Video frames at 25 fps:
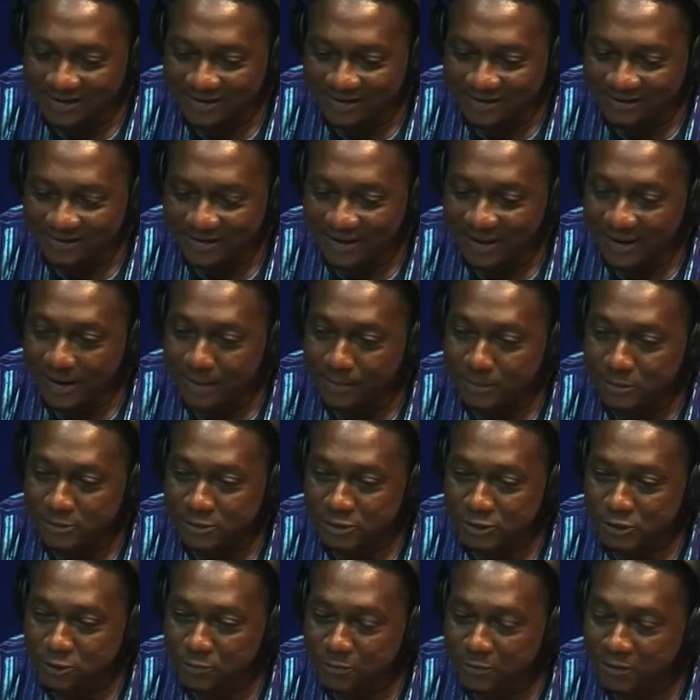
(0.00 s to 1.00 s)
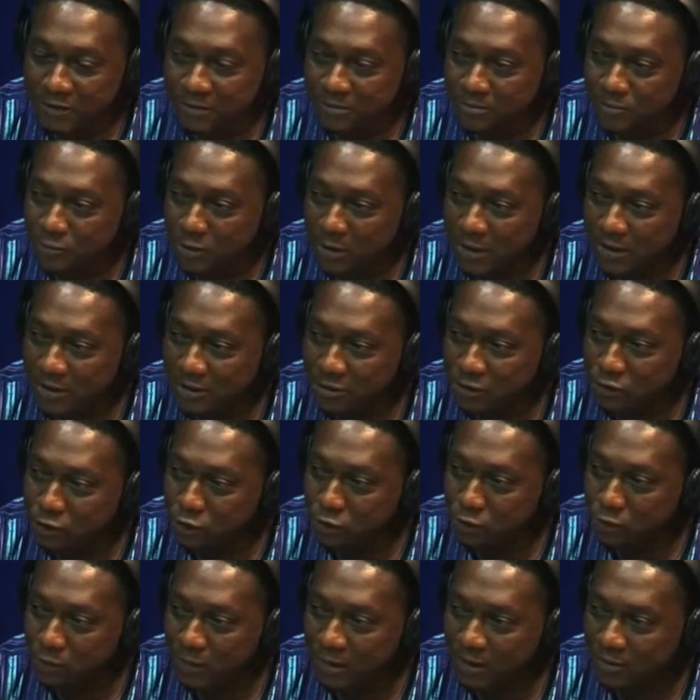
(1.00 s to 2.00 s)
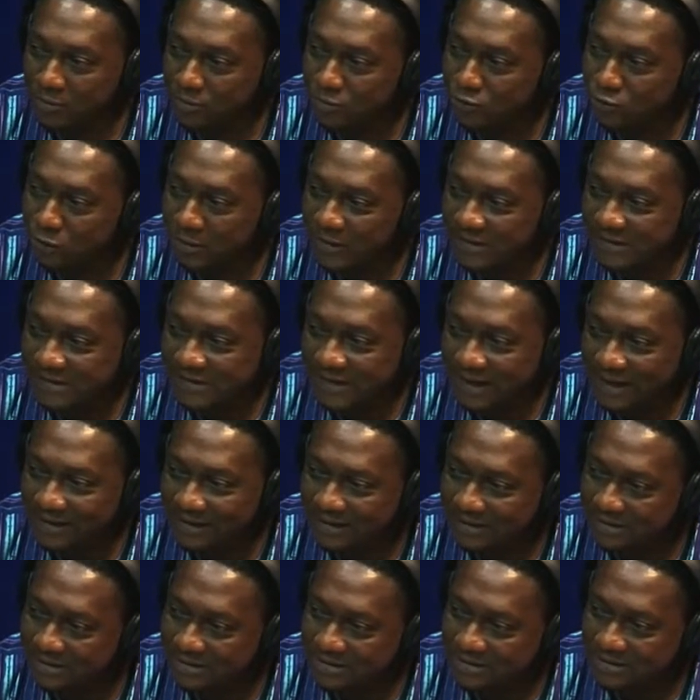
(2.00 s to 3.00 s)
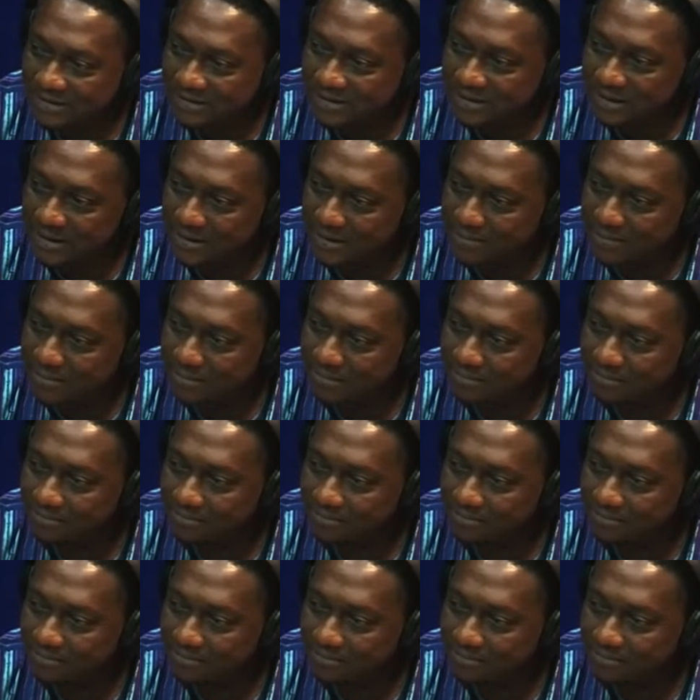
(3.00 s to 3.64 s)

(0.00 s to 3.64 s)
if I happens to be in Buhari's shoe, I will do exactly the same.